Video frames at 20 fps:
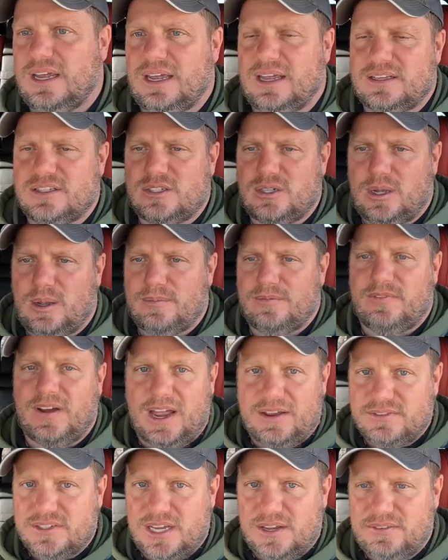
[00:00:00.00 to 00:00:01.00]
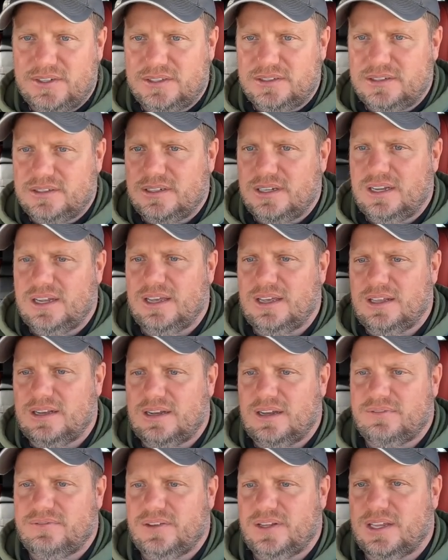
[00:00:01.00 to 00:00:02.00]
And so I'm 5'7",
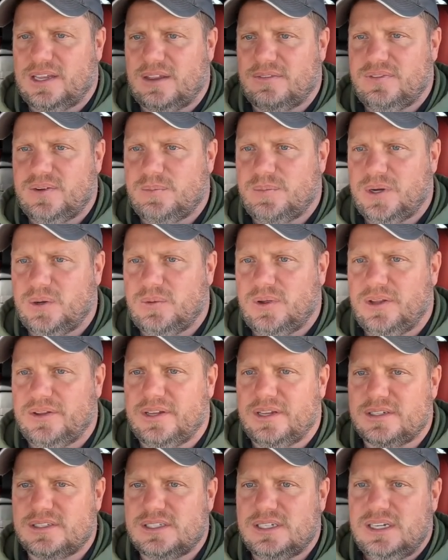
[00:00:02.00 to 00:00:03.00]
and I feel like I fit pretty well in this.